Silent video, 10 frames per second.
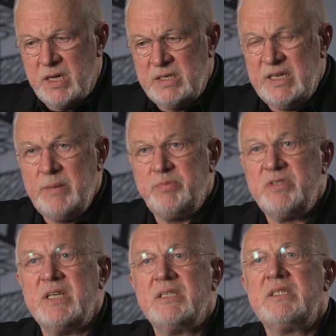deep
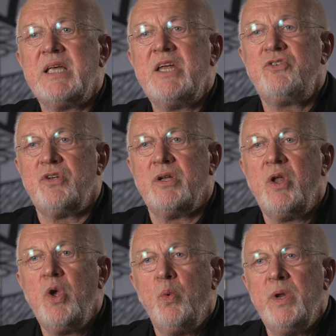sensation
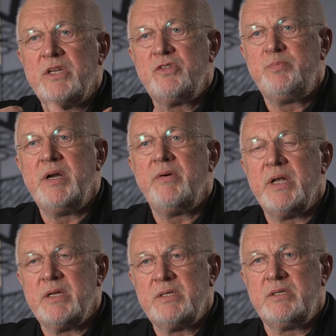when
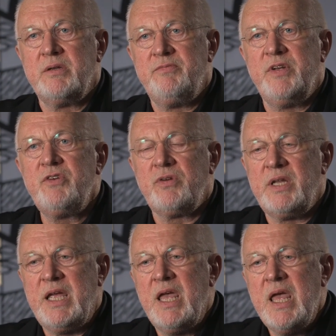experienced
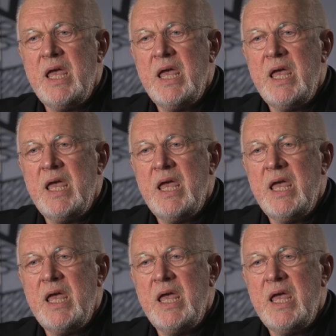visually,